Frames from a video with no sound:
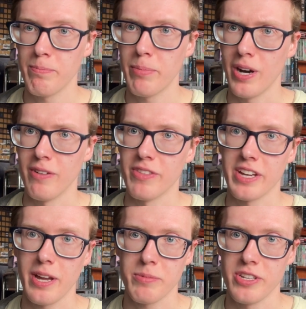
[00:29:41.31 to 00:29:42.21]
part of the
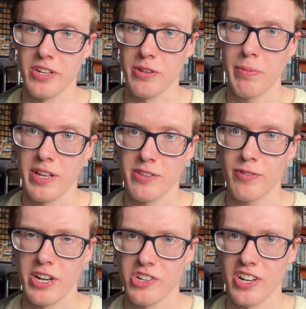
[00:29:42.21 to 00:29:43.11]
Captain Underpants
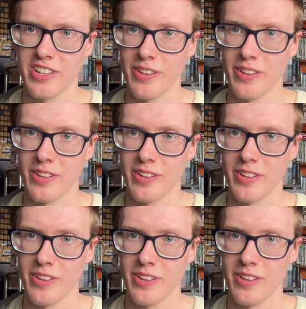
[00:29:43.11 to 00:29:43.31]
franchise.